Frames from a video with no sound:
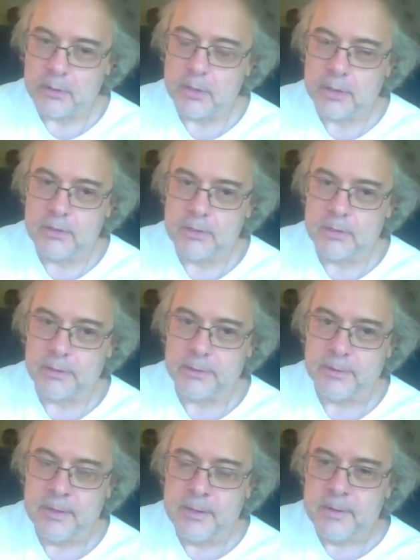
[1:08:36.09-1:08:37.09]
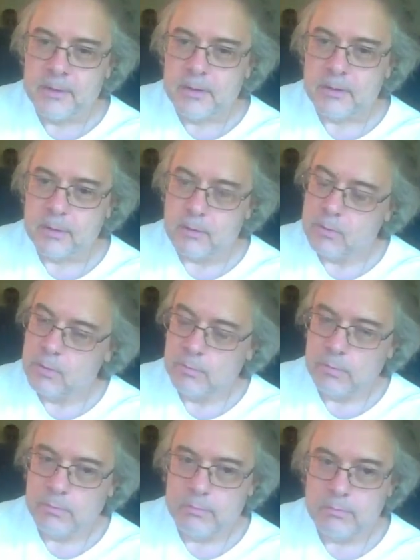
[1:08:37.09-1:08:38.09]
Then it's a, uh, it's like, man,
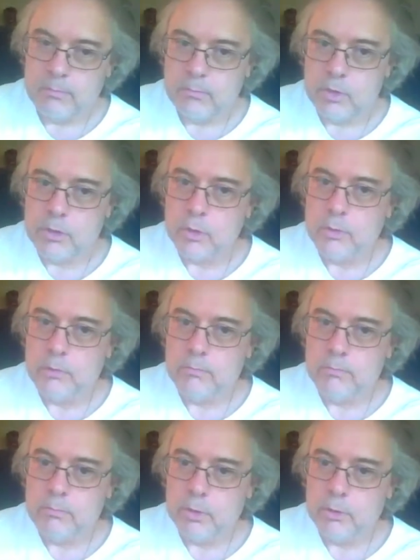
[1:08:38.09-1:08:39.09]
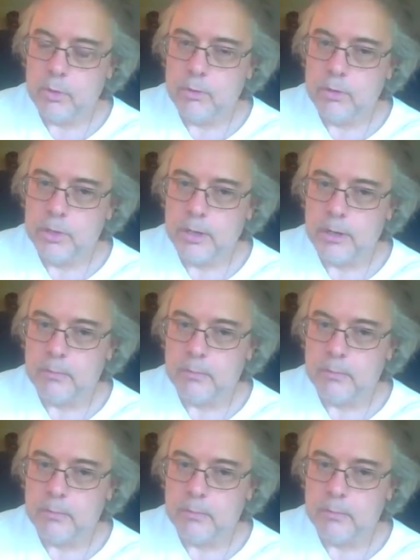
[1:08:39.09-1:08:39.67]
doing you're doing your job,